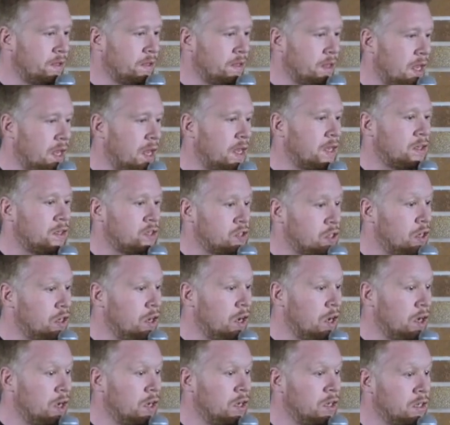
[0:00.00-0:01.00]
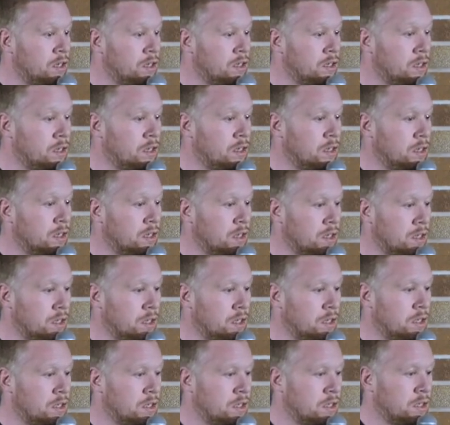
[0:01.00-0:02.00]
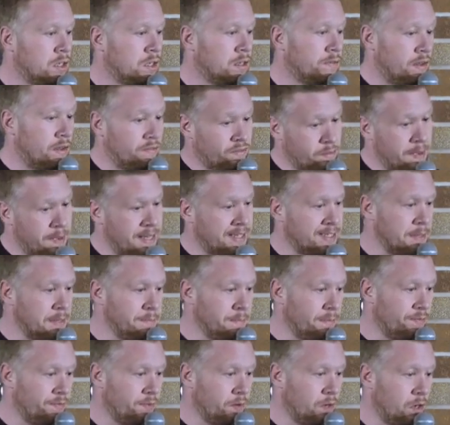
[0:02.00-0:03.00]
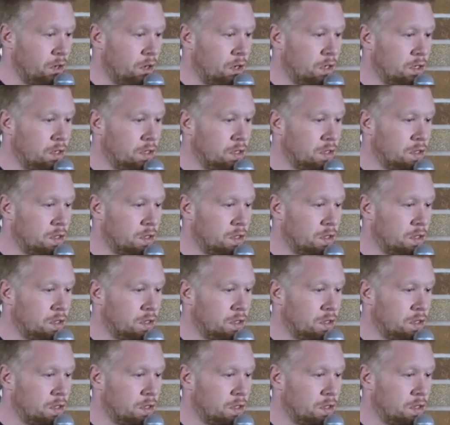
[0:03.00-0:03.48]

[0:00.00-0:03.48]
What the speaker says: Yeah, you sure? Have you ever met him before?